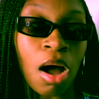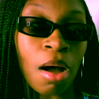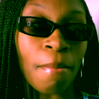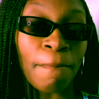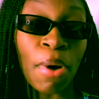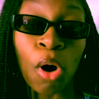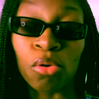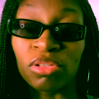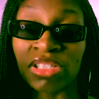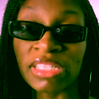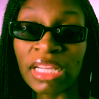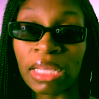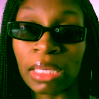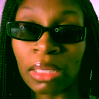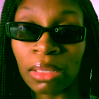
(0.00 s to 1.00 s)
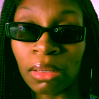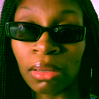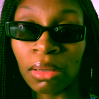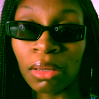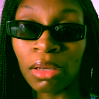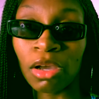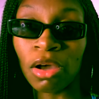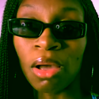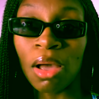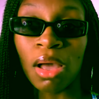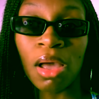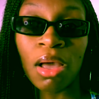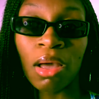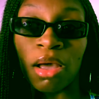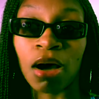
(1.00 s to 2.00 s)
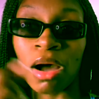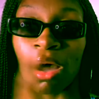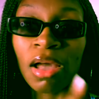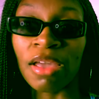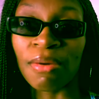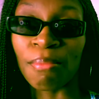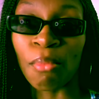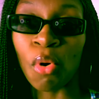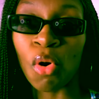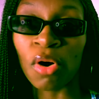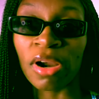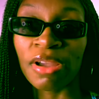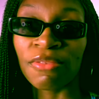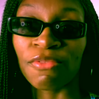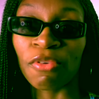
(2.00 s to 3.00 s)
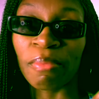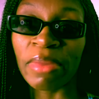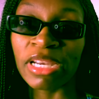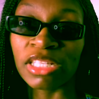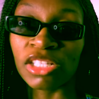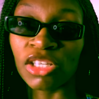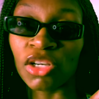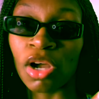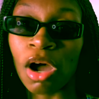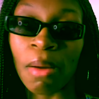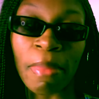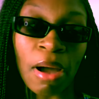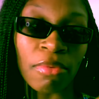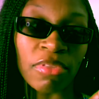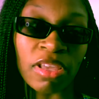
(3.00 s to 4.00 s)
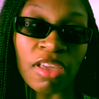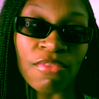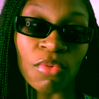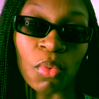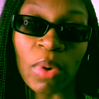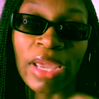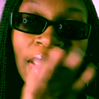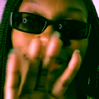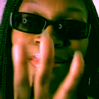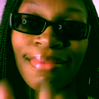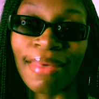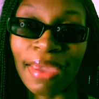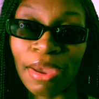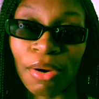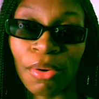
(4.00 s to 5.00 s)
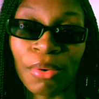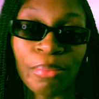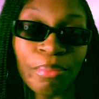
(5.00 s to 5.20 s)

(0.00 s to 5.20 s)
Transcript: posting more information about the giveaway there.